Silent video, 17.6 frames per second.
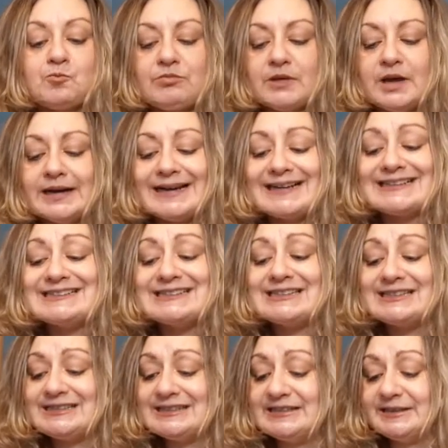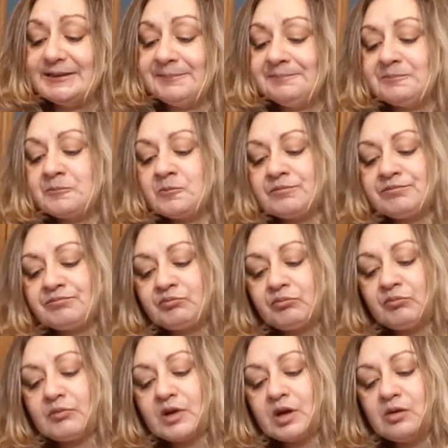And I can see
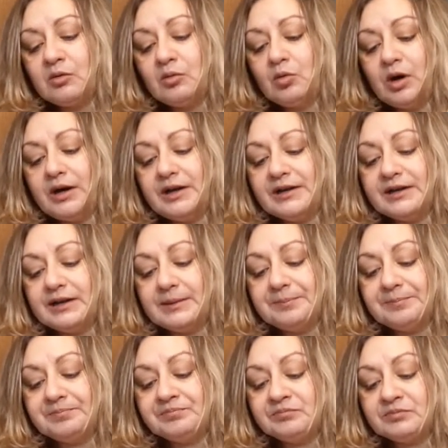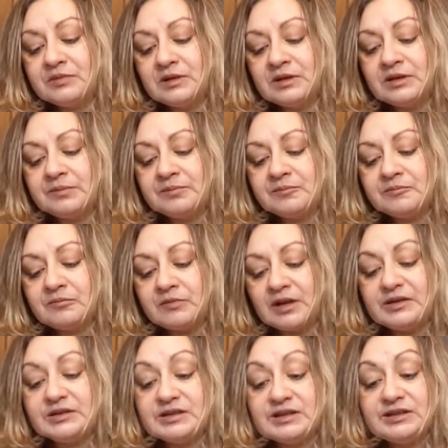why
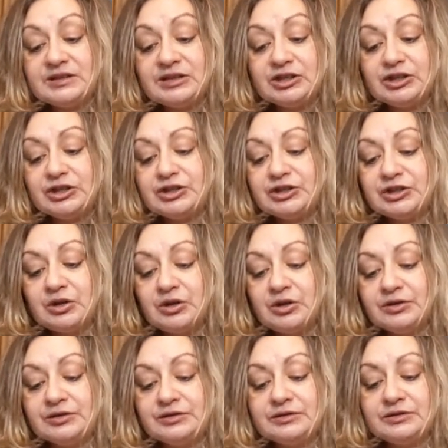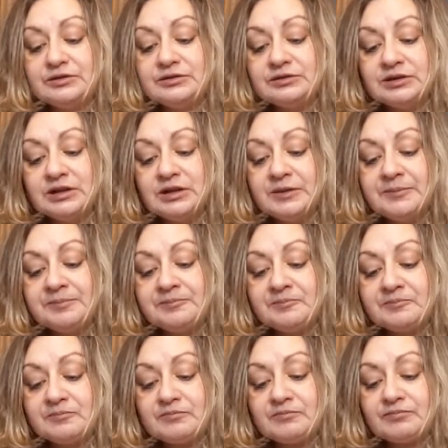there's a dish on
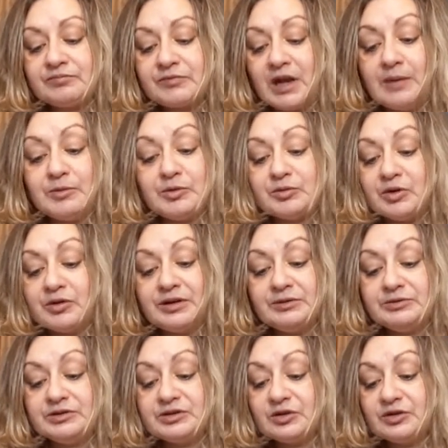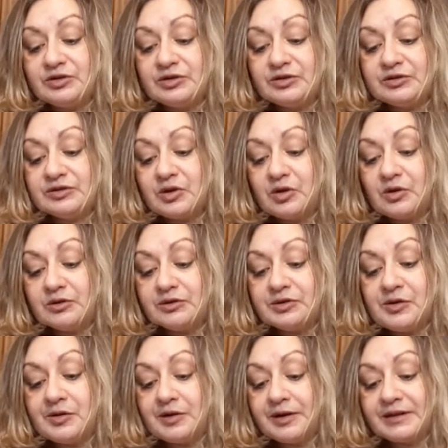Amarone risotto, it's called,
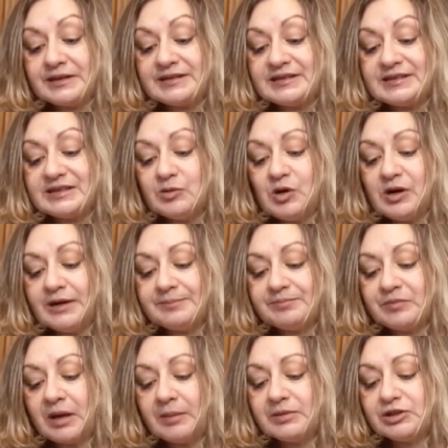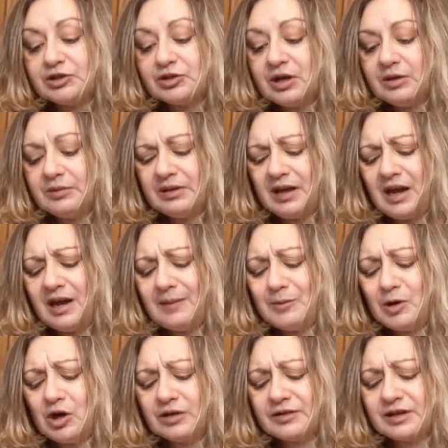and I can see why. I'm going to try it with the ham
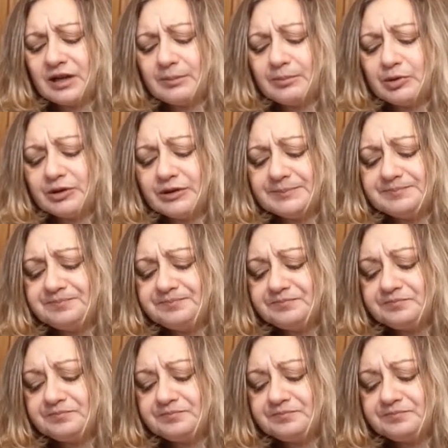hock that I put in